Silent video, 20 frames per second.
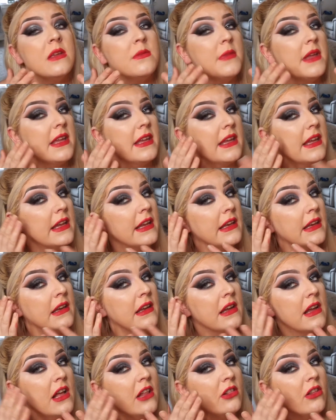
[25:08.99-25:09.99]
making
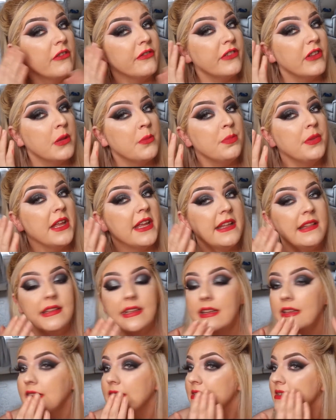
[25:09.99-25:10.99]
a lovely
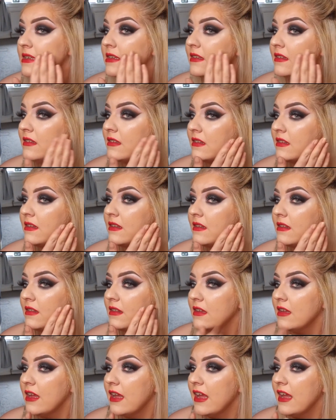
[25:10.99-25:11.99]
blended
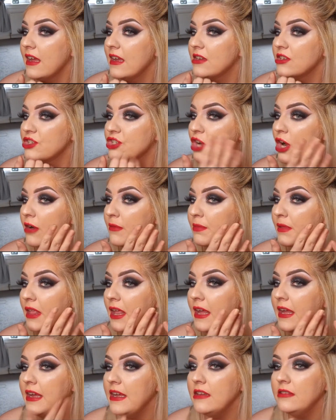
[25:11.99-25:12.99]
uh, sharp
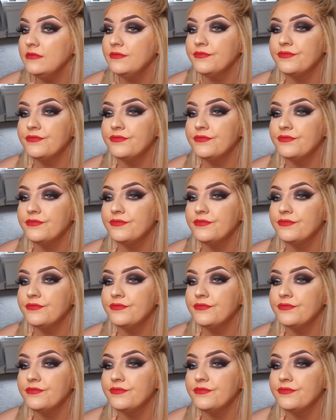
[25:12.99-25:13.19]
line.